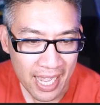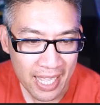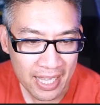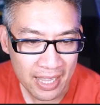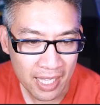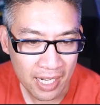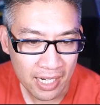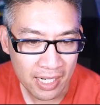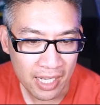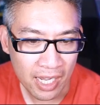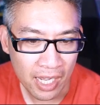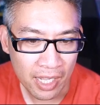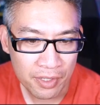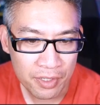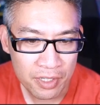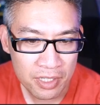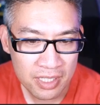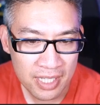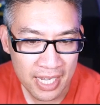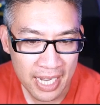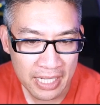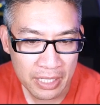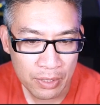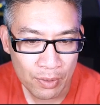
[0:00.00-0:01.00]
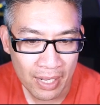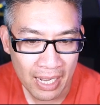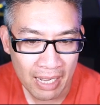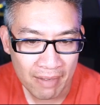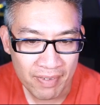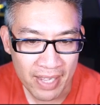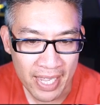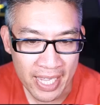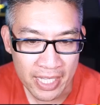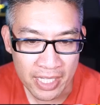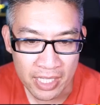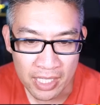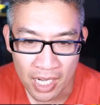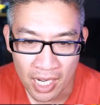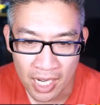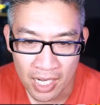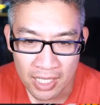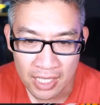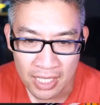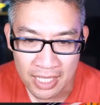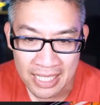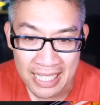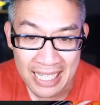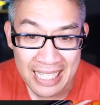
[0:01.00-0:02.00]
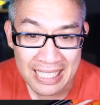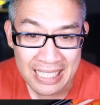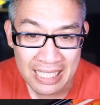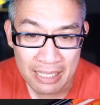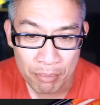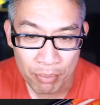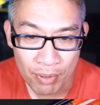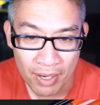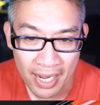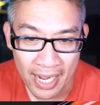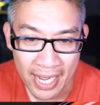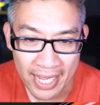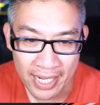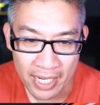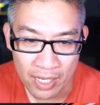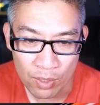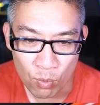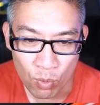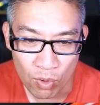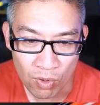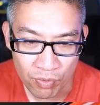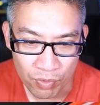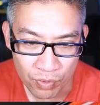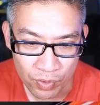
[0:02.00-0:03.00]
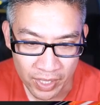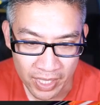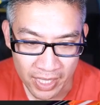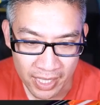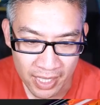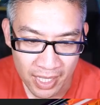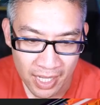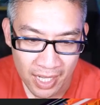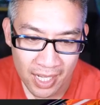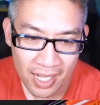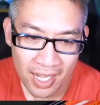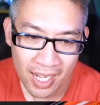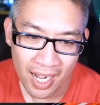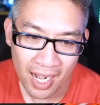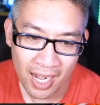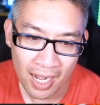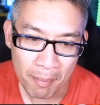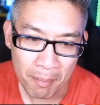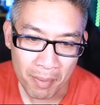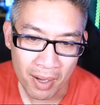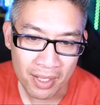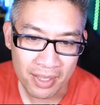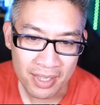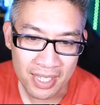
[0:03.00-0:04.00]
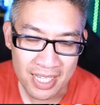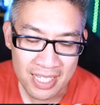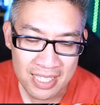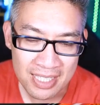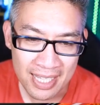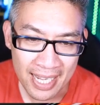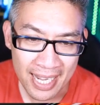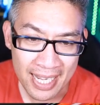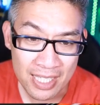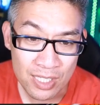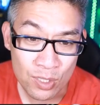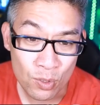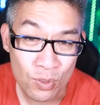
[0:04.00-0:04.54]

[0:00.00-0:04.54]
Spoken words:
And on the other side, you have a young Kitty Pryde and Wolverine on this side.